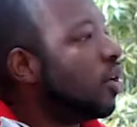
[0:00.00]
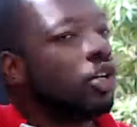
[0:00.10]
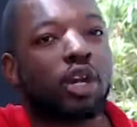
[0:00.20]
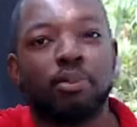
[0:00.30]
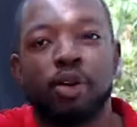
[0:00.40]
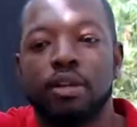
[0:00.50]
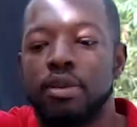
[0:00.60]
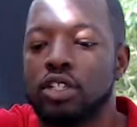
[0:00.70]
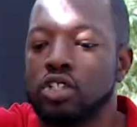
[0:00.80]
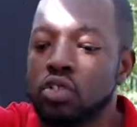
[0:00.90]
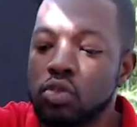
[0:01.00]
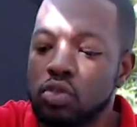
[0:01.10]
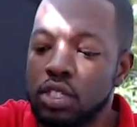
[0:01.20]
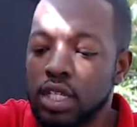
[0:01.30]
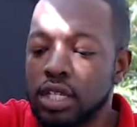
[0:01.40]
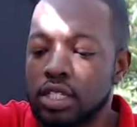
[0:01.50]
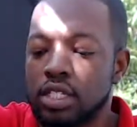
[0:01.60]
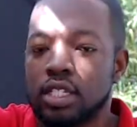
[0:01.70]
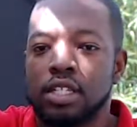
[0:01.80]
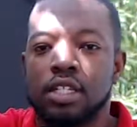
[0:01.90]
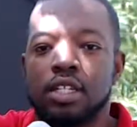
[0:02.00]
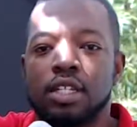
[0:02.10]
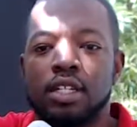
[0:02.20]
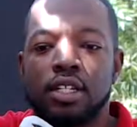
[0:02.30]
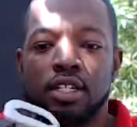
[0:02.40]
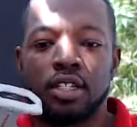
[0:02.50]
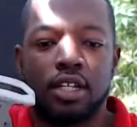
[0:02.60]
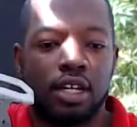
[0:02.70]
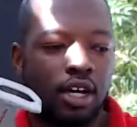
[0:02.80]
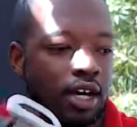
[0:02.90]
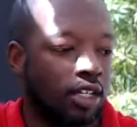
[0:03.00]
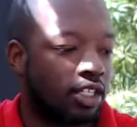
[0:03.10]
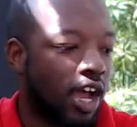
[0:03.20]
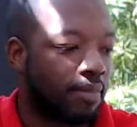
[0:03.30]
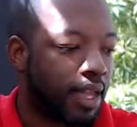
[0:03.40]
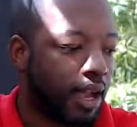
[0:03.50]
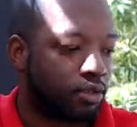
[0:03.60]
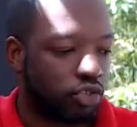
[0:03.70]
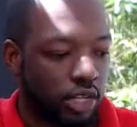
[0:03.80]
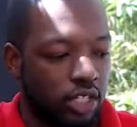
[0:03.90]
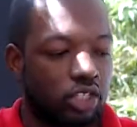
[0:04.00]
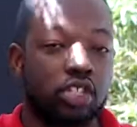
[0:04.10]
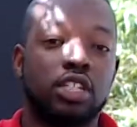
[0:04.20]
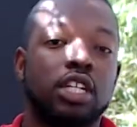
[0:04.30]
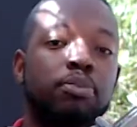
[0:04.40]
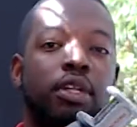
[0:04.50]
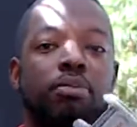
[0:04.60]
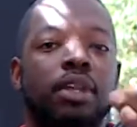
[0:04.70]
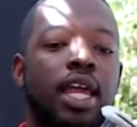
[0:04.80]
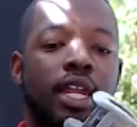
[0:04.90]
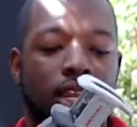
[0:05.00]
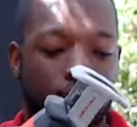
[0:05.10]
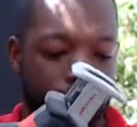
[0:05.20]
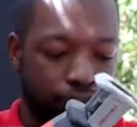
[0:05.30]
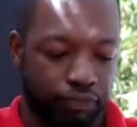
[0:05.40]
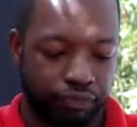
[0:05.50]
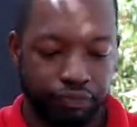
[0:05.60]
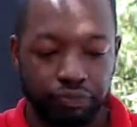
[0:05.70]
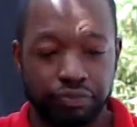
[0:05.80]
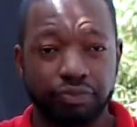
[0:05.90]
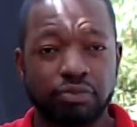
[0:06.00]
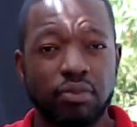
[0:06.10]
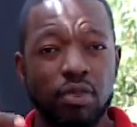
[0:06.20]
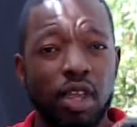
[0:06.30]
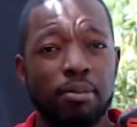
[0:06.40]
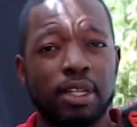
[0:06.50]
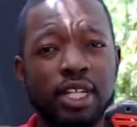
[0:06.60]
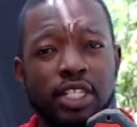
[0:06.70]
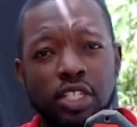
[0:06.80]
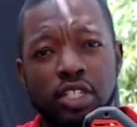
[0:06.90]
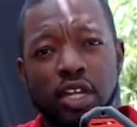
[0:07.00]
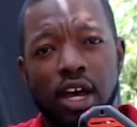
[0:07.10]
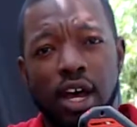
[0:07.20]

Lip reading: you could pretty much use this to chop down trees. You just need to put the blade in. But this is the